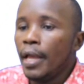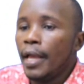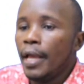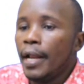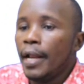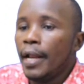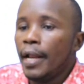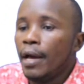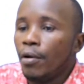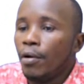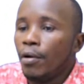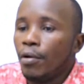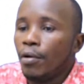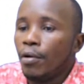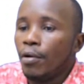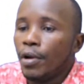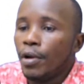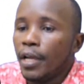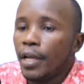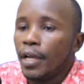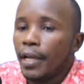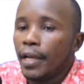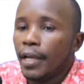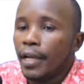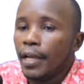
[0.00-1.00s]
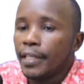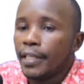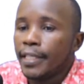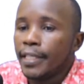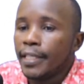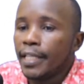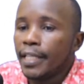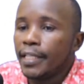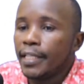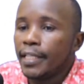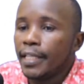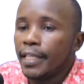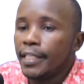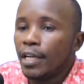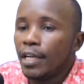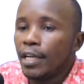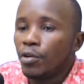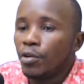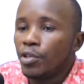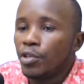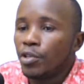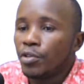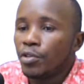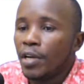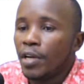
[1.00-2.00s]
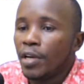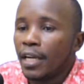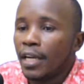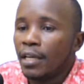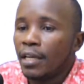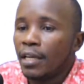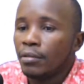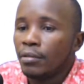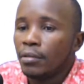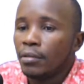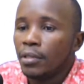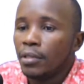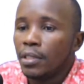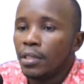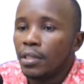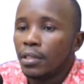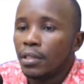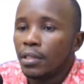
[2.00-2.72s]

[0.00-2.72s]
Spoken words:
Now, a sales ledger control account,